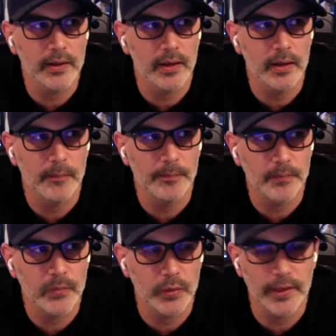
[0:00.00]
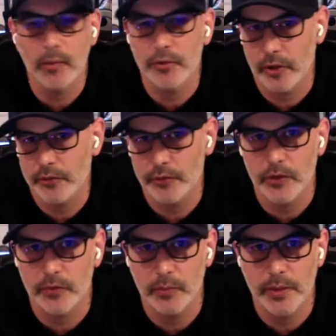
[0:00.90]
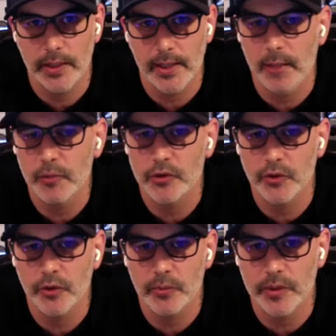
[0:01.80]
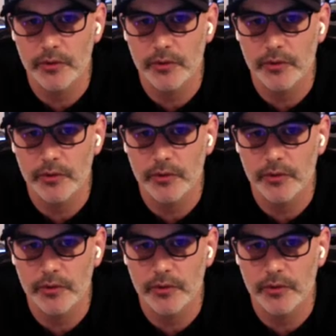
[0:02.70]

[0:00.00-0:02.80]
Well, that was also just from being an amateur and me